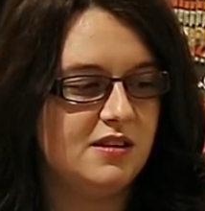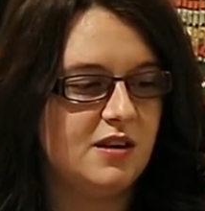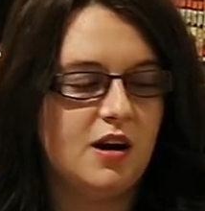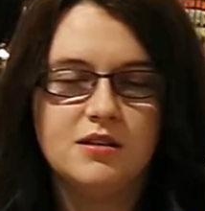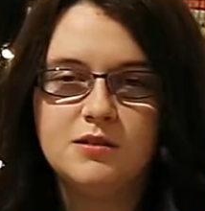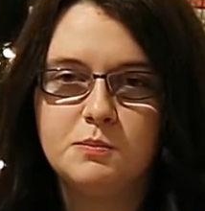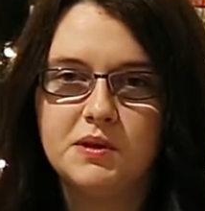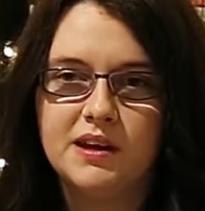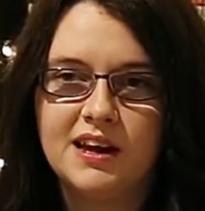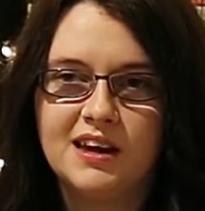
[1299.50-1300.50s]

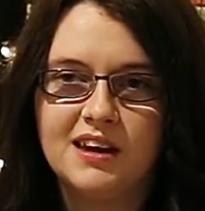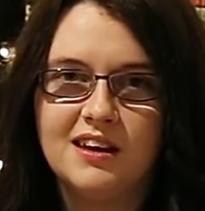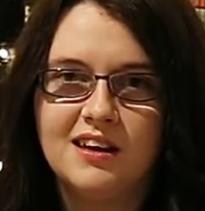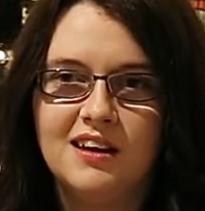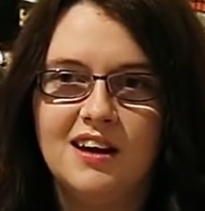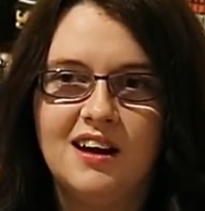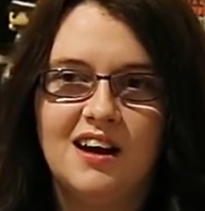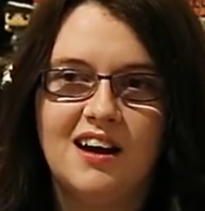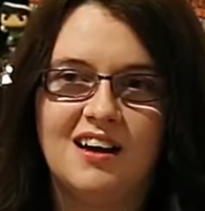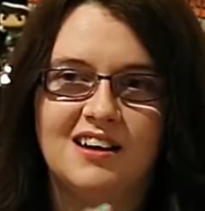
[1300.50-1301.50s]
cosplay,
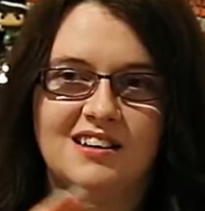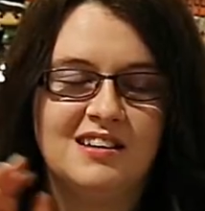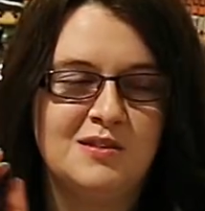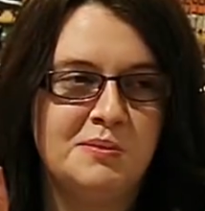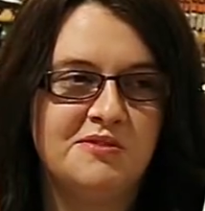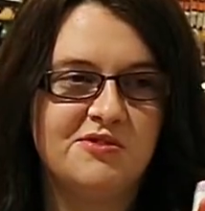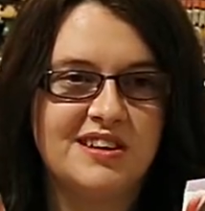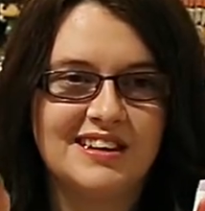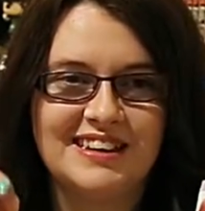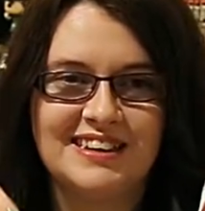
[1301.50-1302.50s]
and it's been
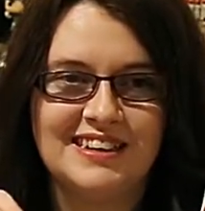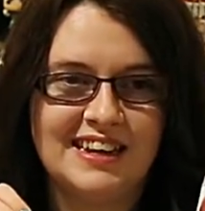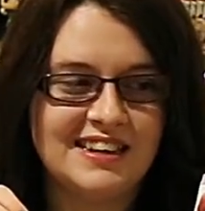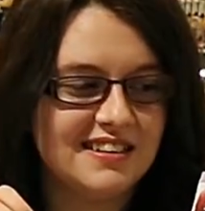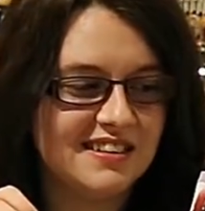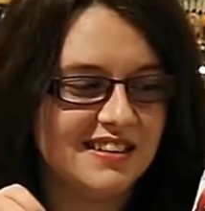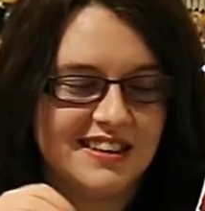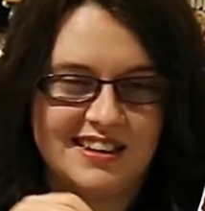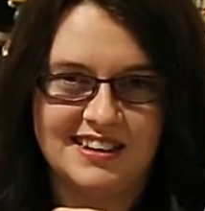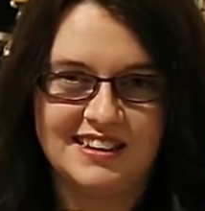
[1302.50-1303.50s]
really neat
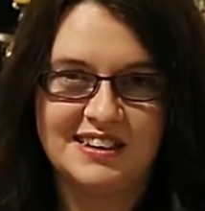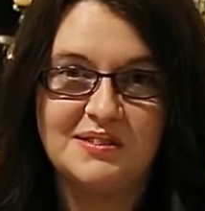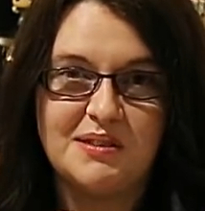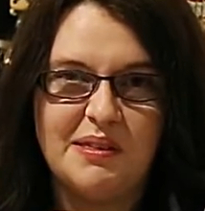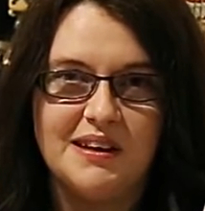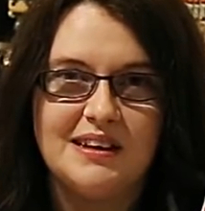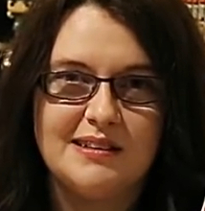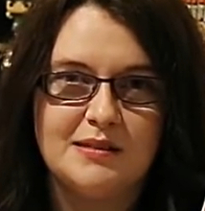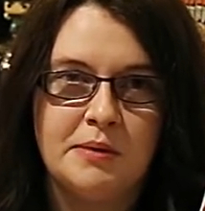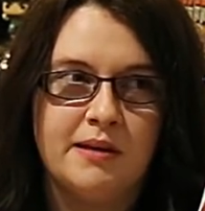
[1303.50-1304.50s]
learning new
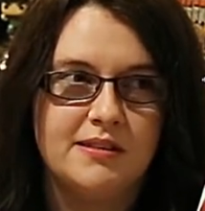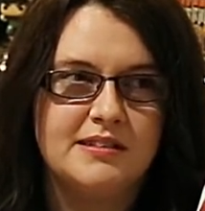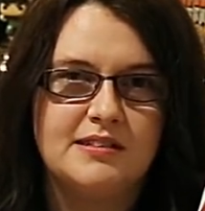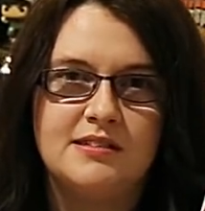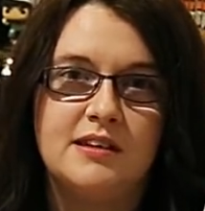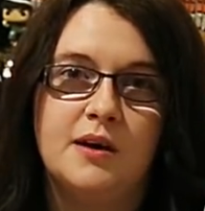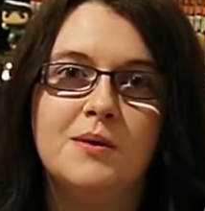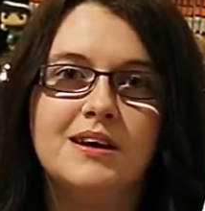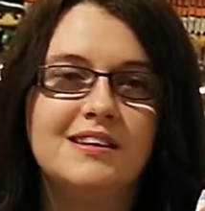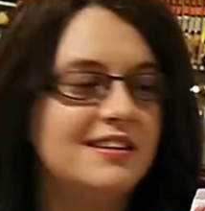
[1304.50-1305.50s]
things about like
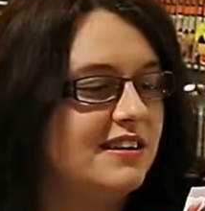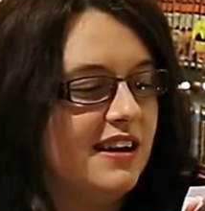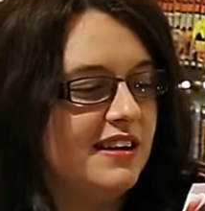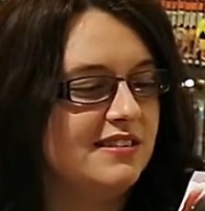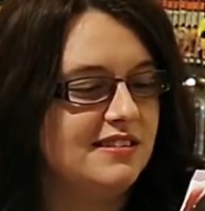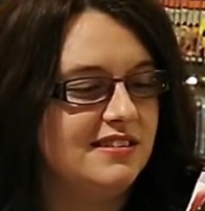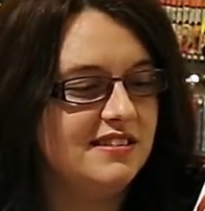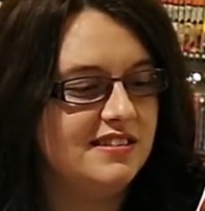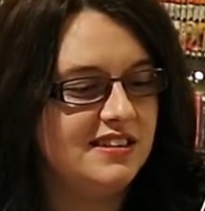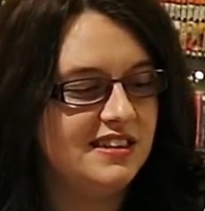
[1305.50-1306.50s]
sewing and
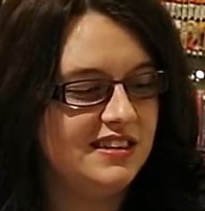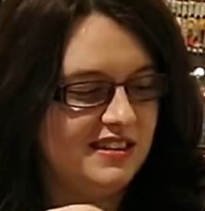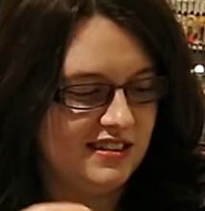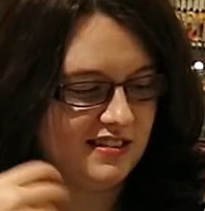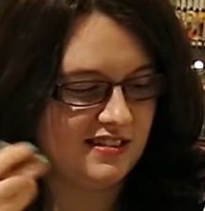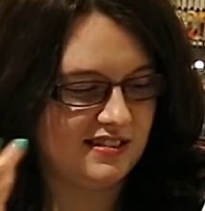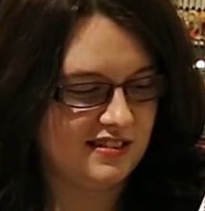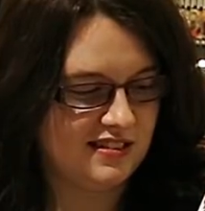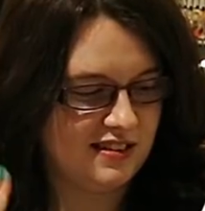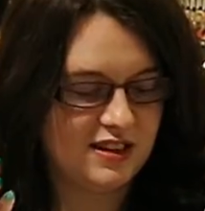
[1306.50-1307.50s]

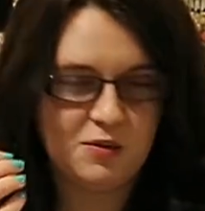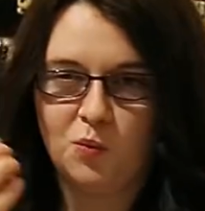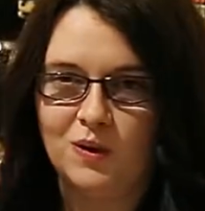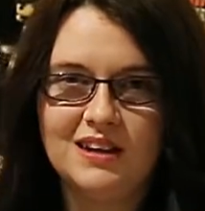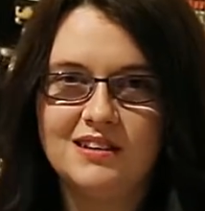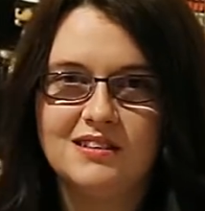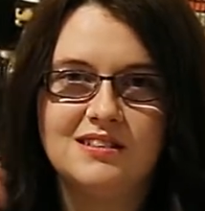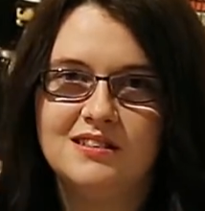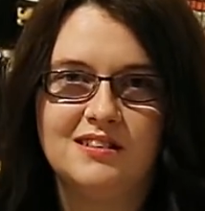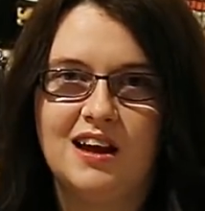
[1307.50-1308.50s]

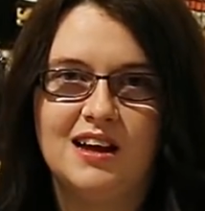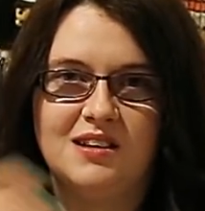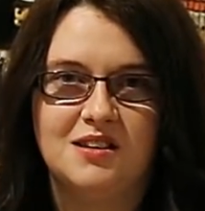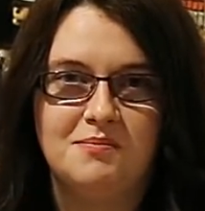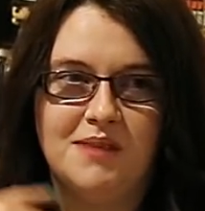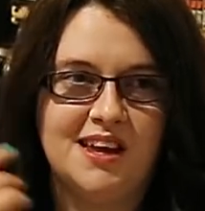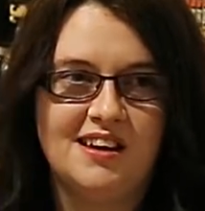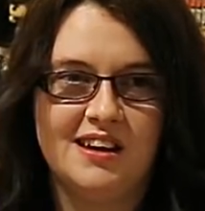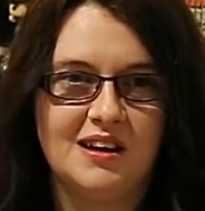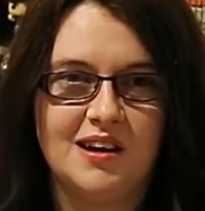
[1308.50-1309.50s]
wigs and
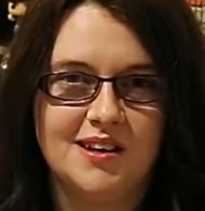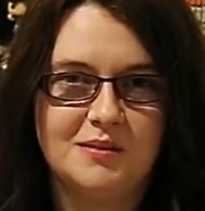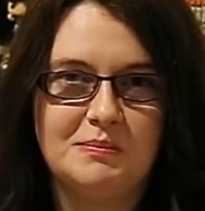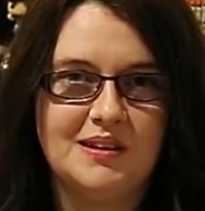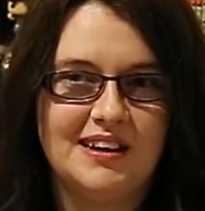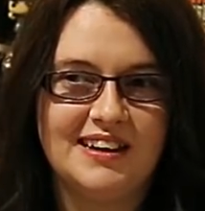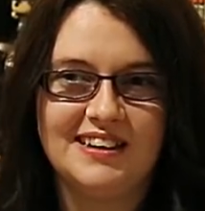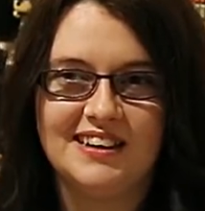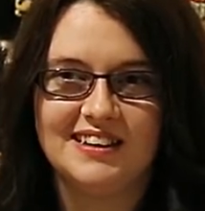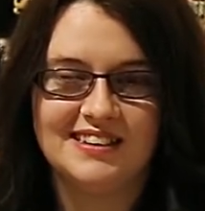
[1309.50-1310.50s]
making
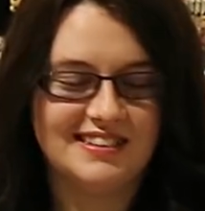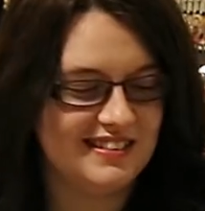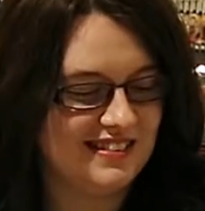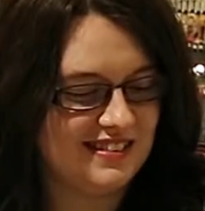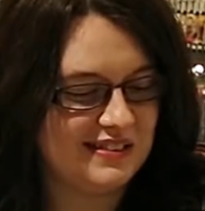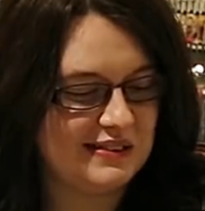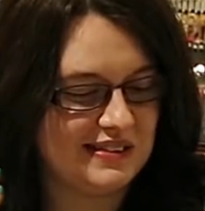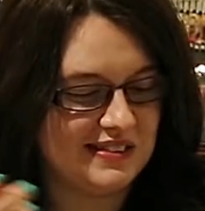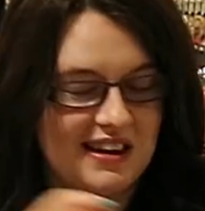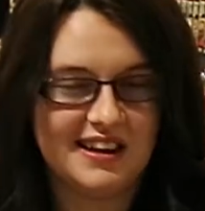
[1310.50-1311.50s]
cosplay, and so
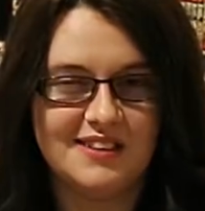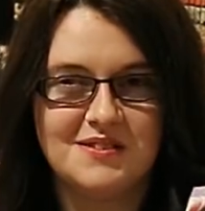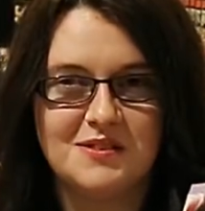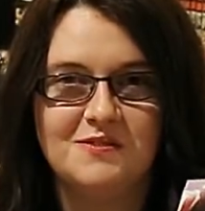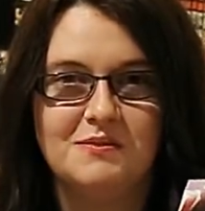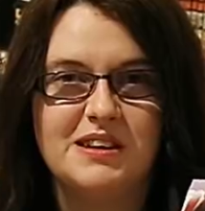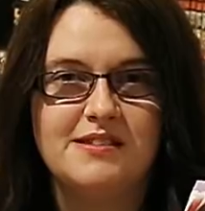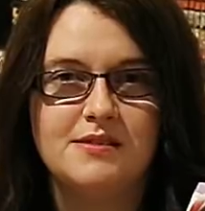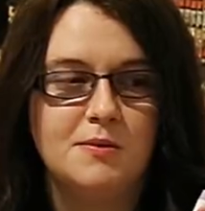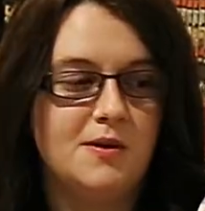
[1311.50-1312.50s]
I was like, I want to
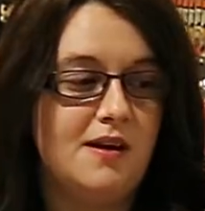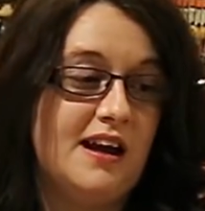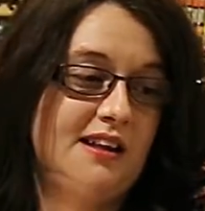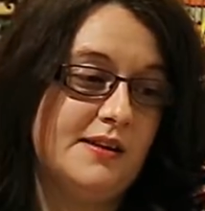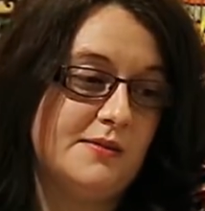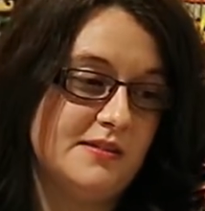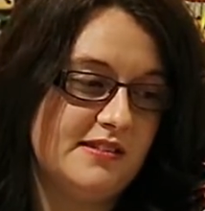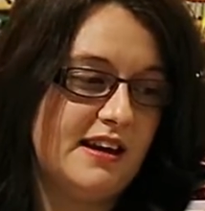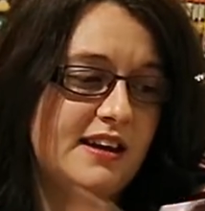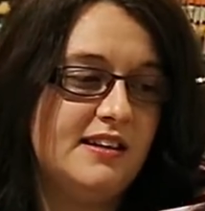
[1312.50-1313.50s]
read some more, and they're on
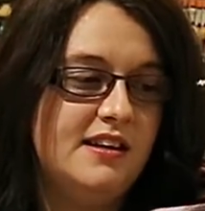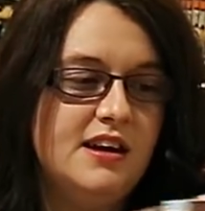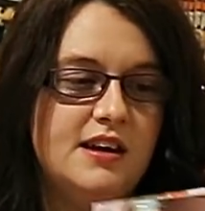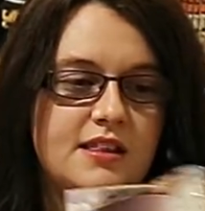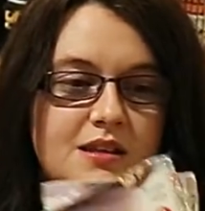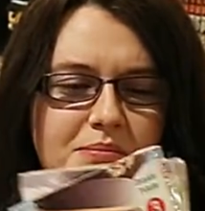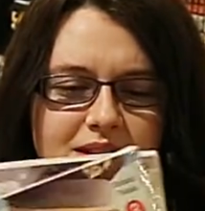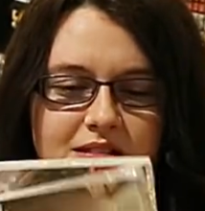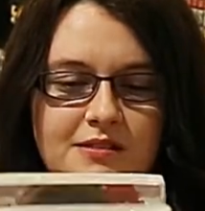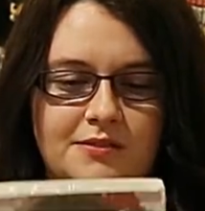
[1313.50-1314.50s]
sale. They're
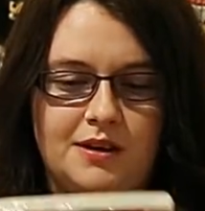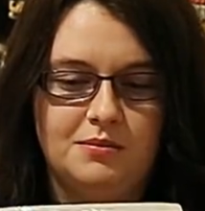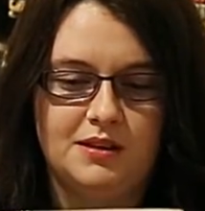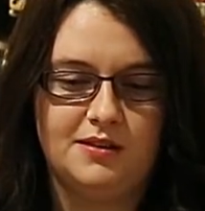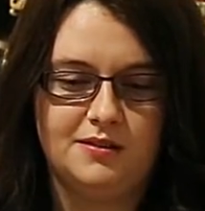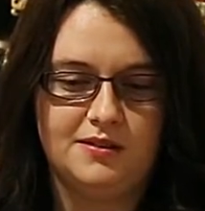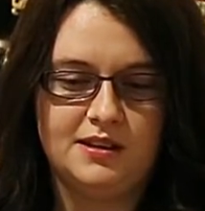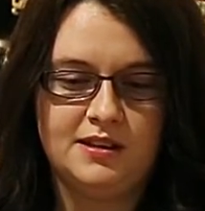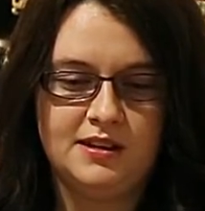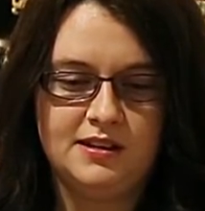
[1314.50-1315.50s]
plastic wrapped though.
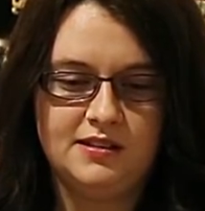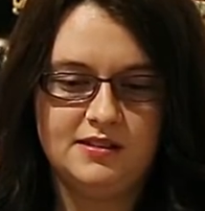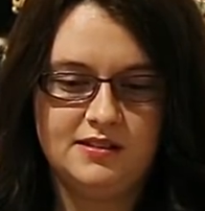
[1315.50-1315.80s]
Are they?